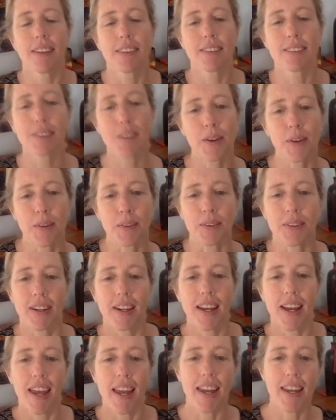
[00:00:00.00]
So,
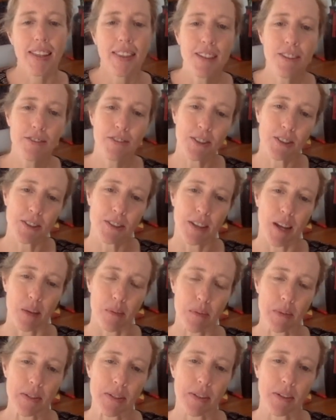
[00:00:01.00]
in the first
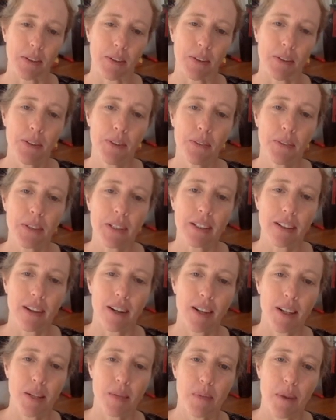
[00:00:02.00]
episode, we
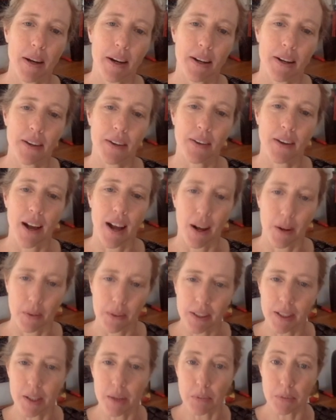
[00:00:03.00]
talked about how we're
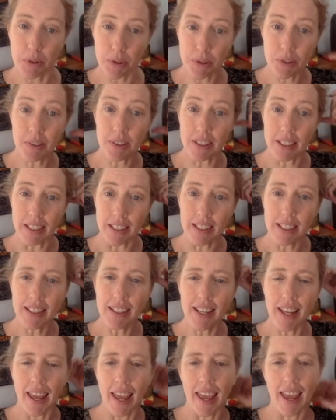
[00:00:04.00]
going to
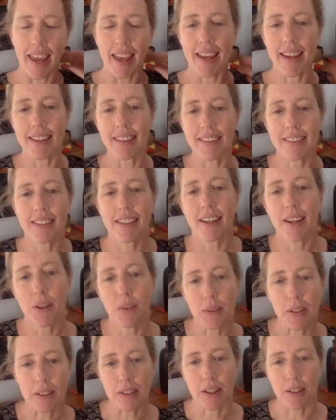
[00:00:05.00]
proceed, and
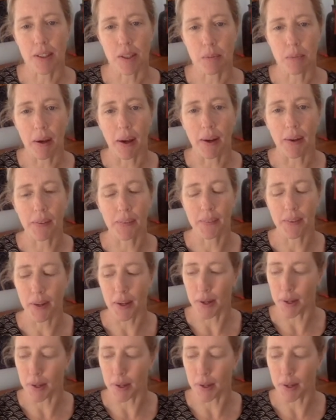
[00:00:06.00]
we talked about